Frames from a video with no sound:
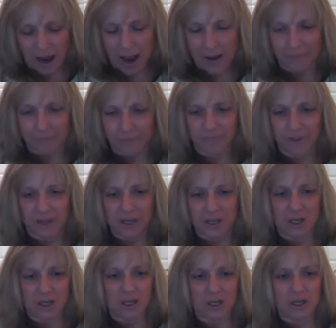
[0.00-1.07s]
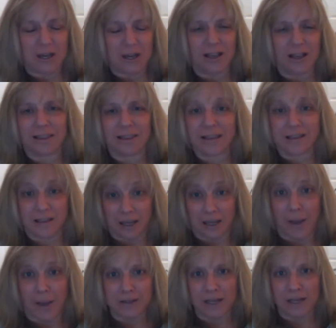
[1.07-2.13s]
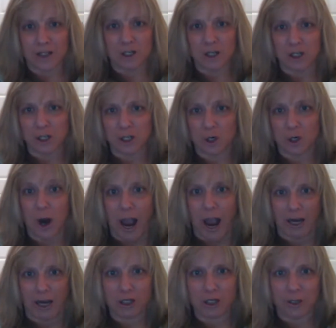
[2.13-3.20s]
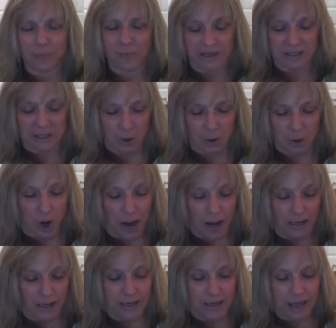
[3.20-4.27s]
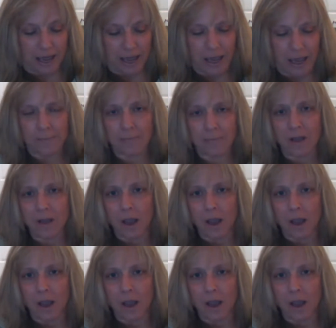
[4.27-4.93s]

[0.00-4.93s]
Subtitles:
like Zingbot said, she's a crier. She plays the crying game.